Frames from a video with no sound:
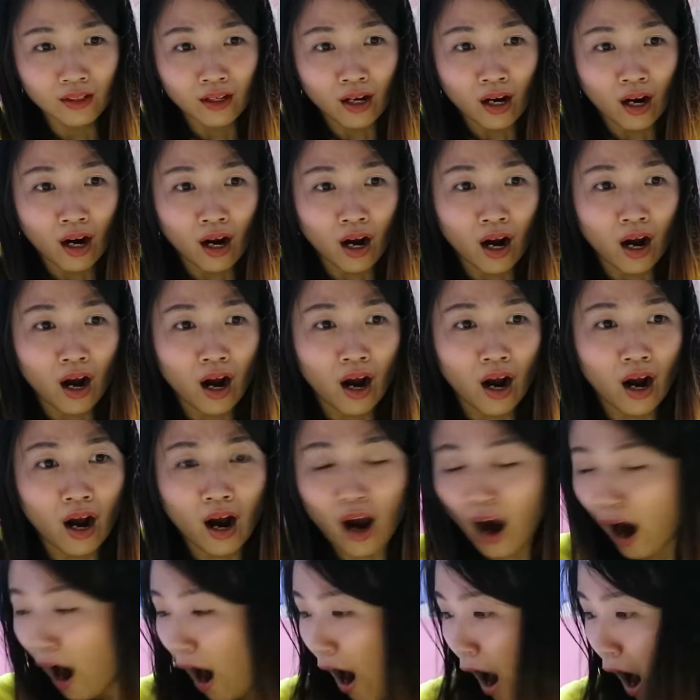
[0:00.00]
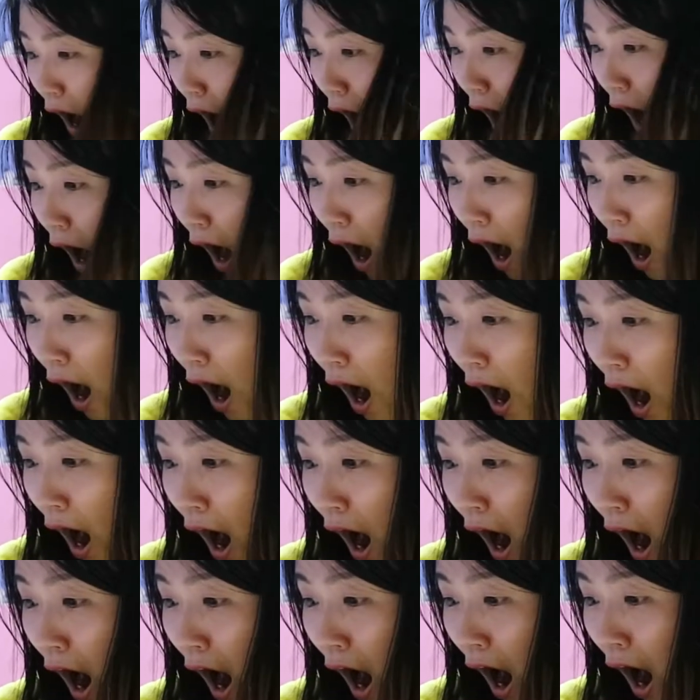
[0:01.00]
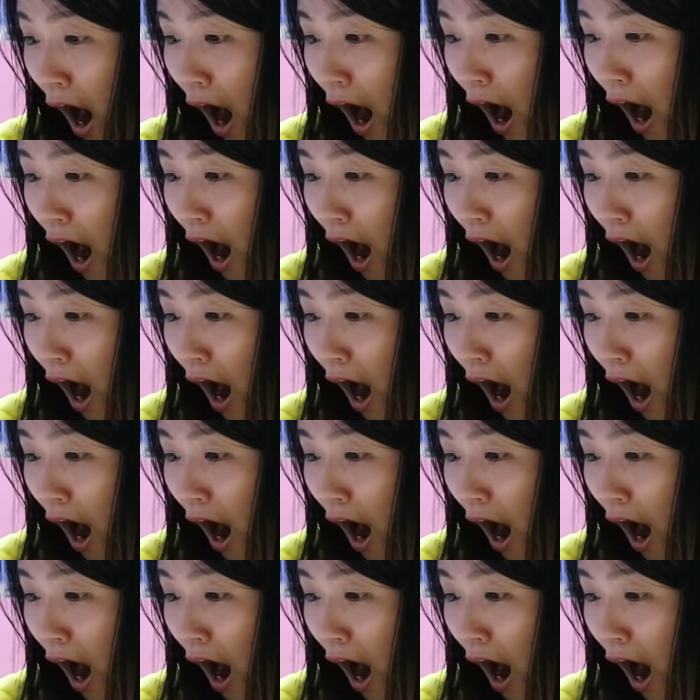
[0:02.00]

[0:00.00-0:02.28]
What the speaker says: No one is speaking in this clip.